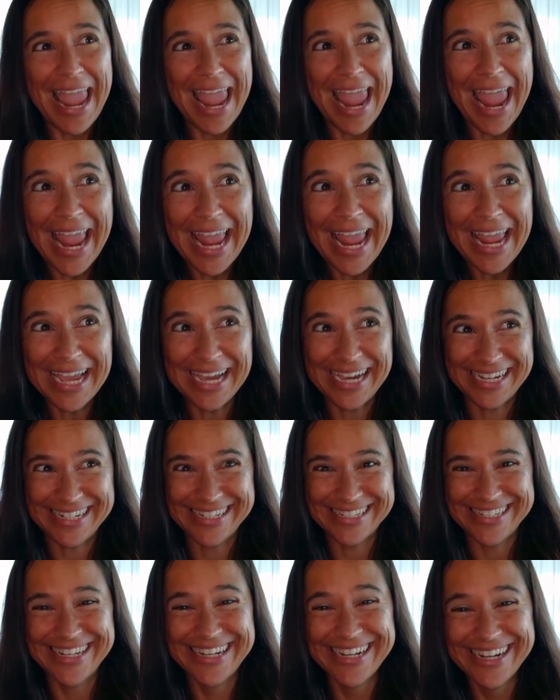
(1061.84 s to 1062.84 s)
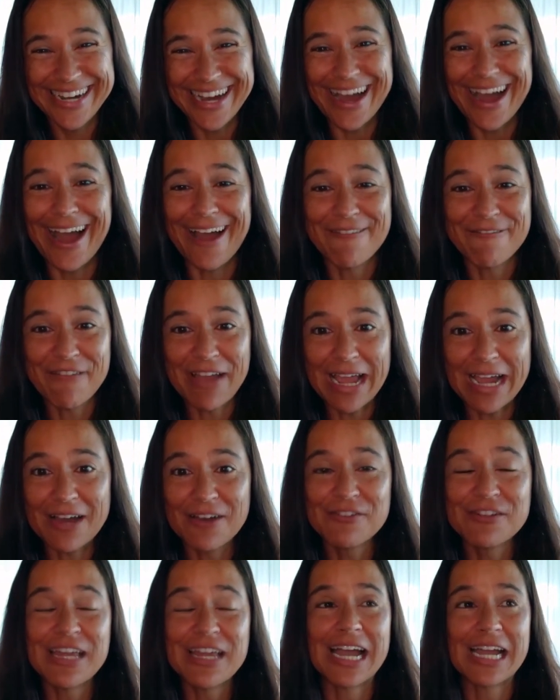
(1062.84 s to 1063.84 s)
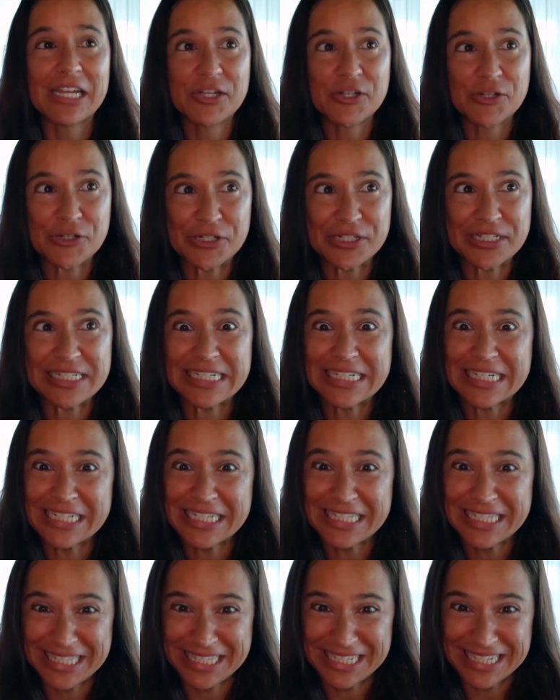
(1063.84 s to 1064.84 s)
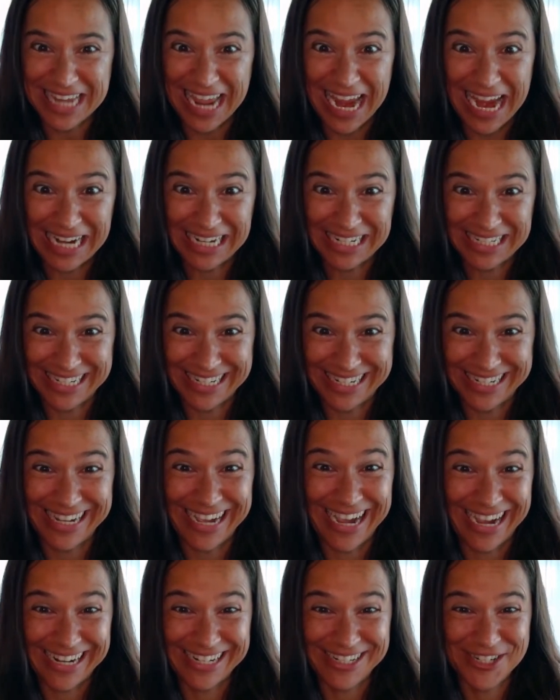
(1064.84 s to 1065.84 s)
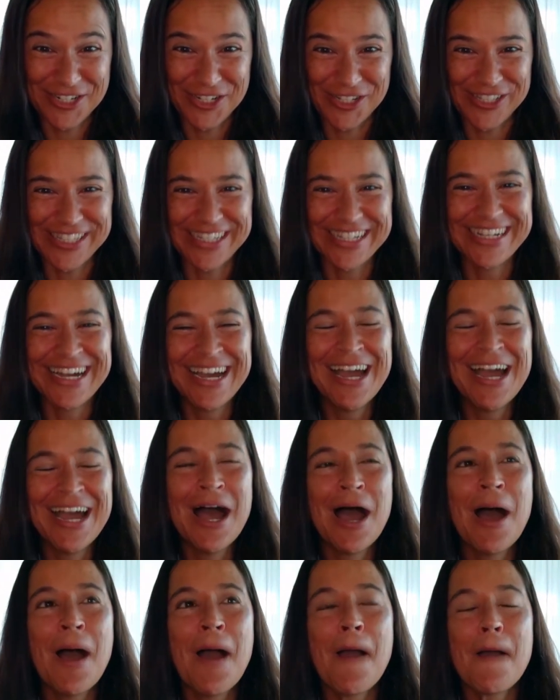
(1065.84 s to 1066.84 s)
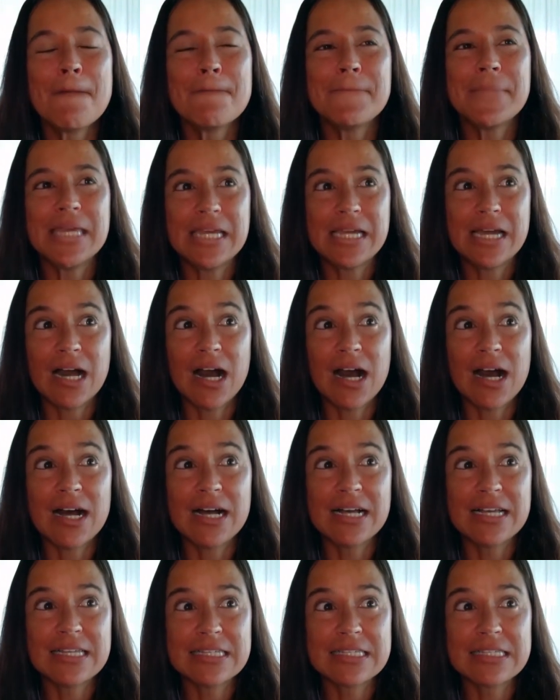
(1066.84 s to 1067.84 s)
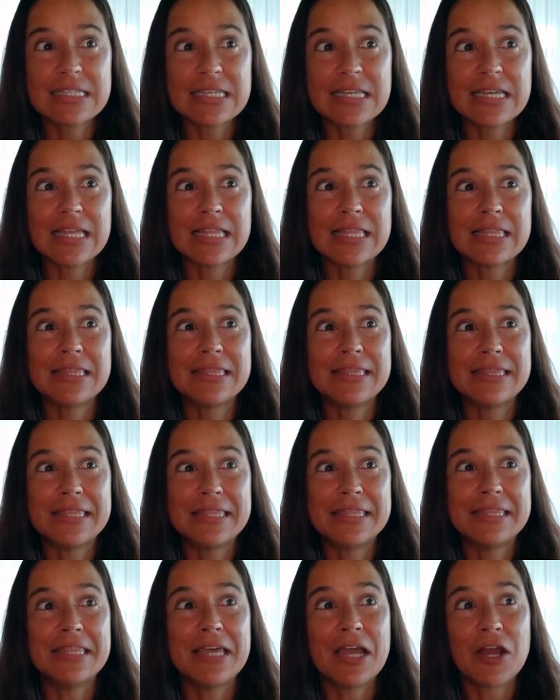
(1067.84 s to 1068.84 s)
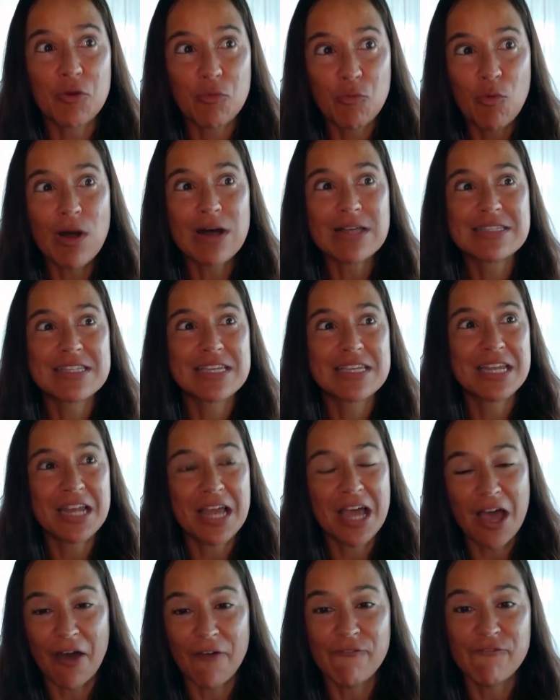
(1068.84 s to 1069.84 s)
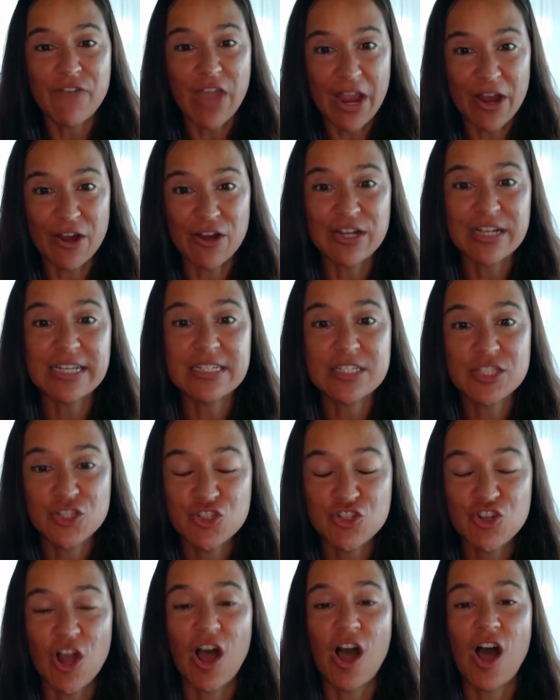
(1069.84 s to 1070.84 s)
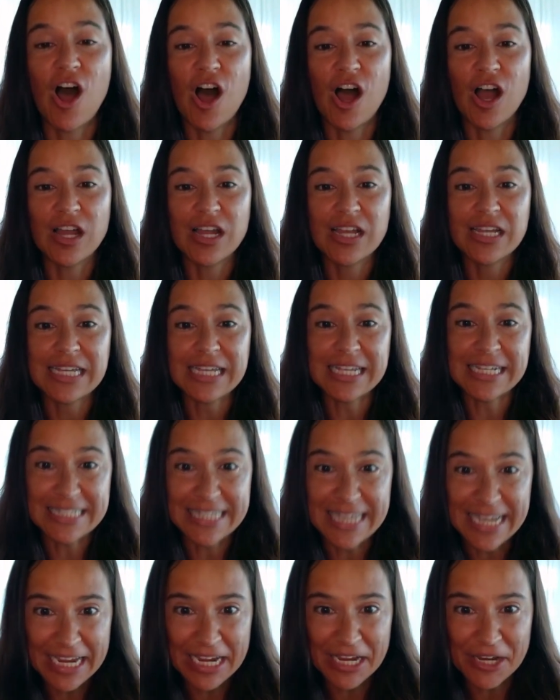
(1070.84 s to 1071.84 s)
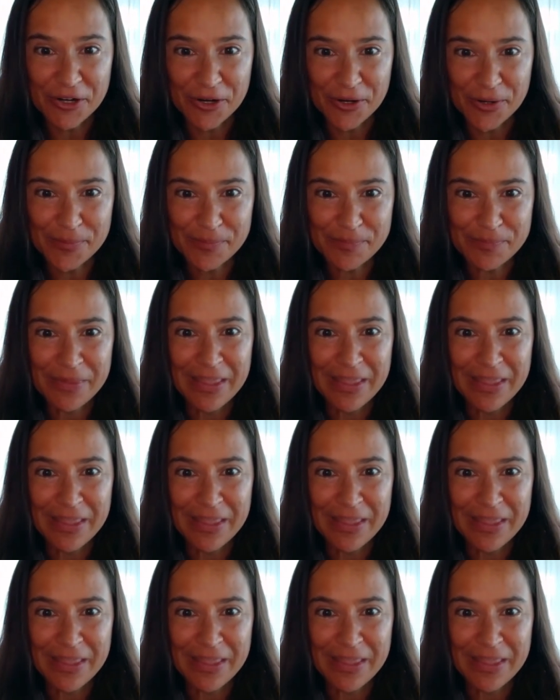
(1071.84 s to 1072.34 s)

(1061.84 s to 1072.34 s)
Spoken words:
And I found I couldn't stand it, actually, because there wasn't a very strong container.